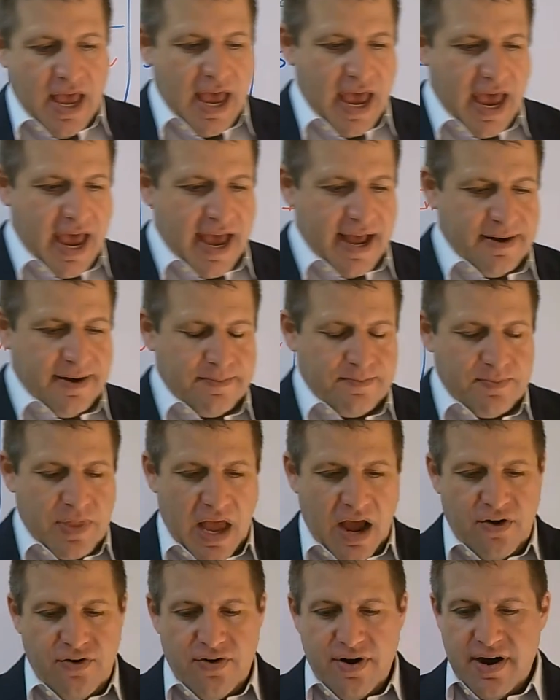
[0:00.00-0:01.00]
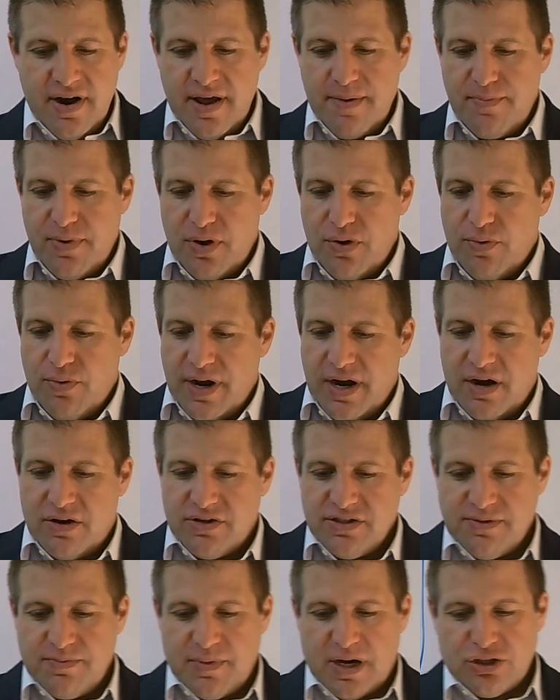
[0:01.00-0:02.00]
And I remember when I
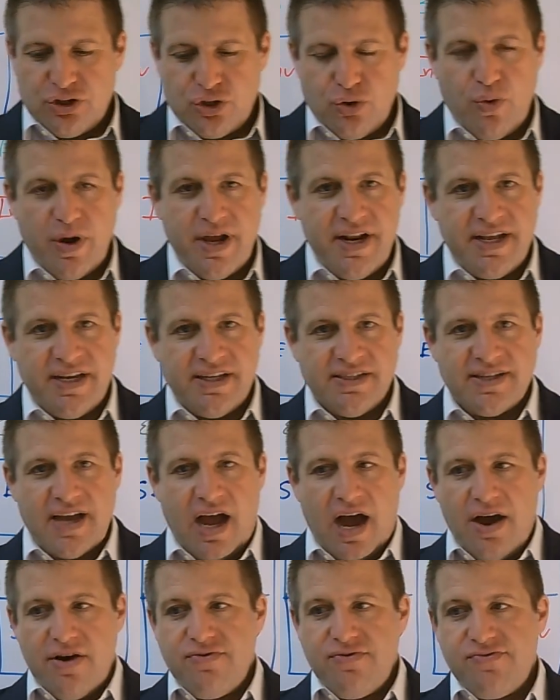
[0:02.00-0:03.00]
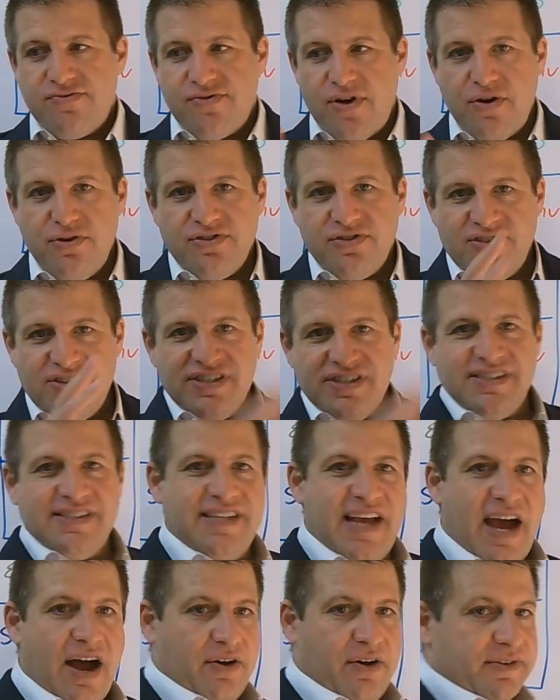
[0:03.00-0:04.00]
was in my 20s, I wrote this
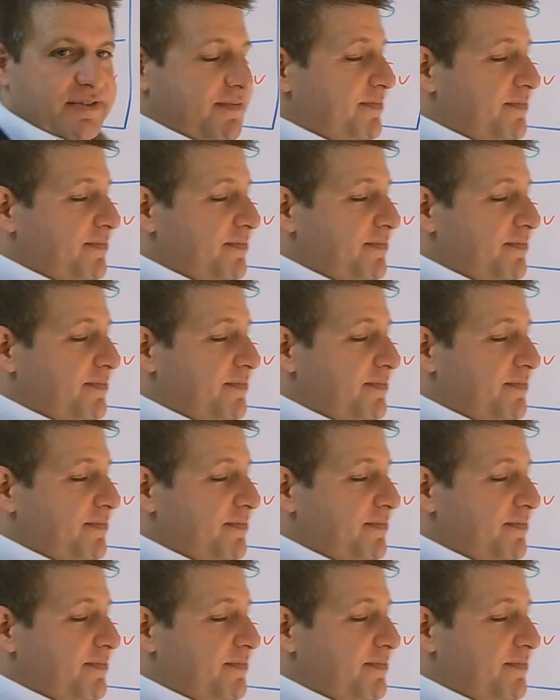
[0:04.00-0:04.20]
down.